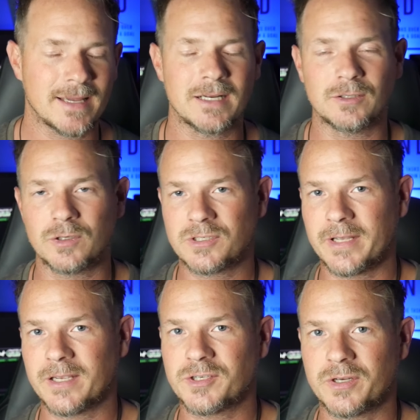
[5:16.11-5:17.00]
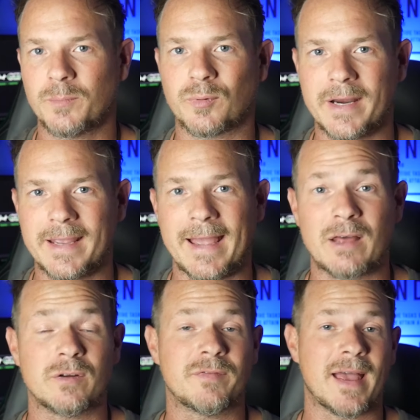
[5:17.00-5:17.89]
and it looks like it's going to break
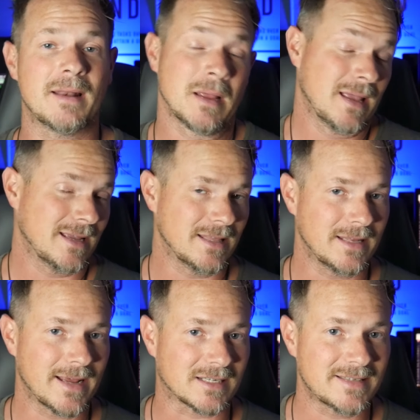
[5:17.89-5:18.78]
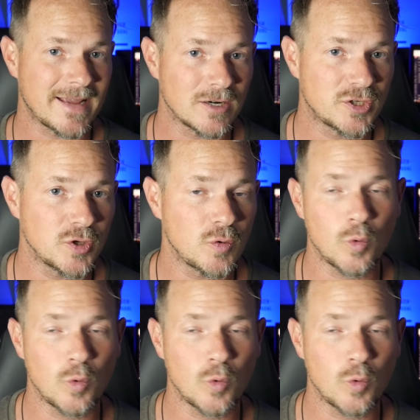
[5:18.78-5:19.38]
out of that in the next day or two,